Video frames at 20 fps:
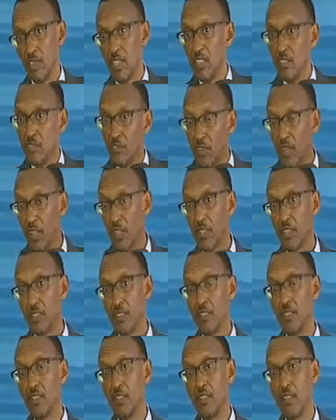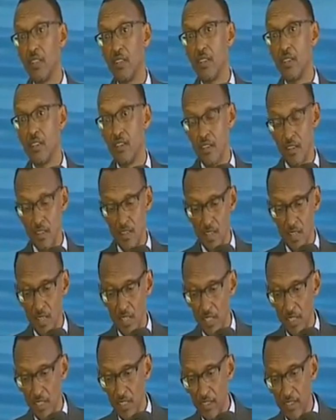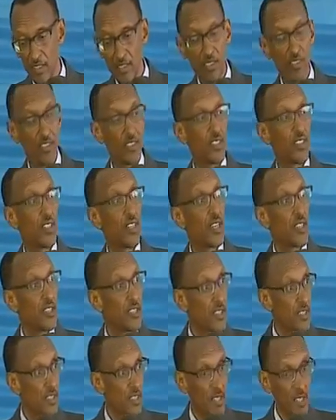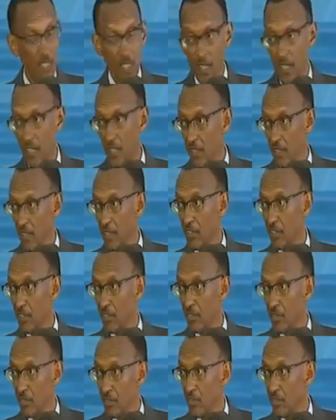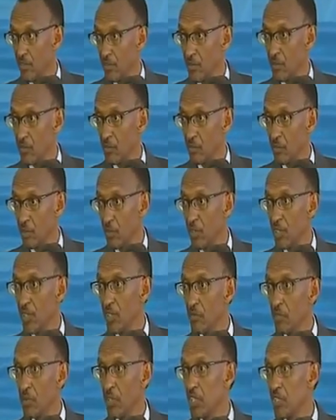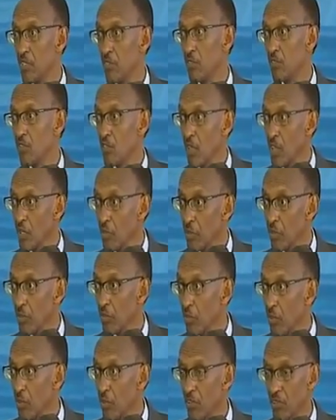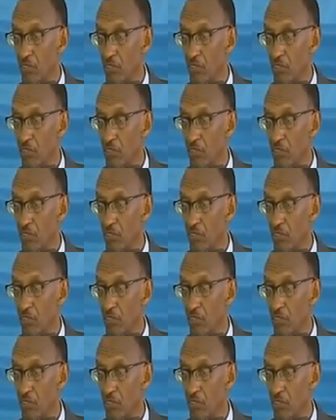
In fact, this ICTR they put in place to try people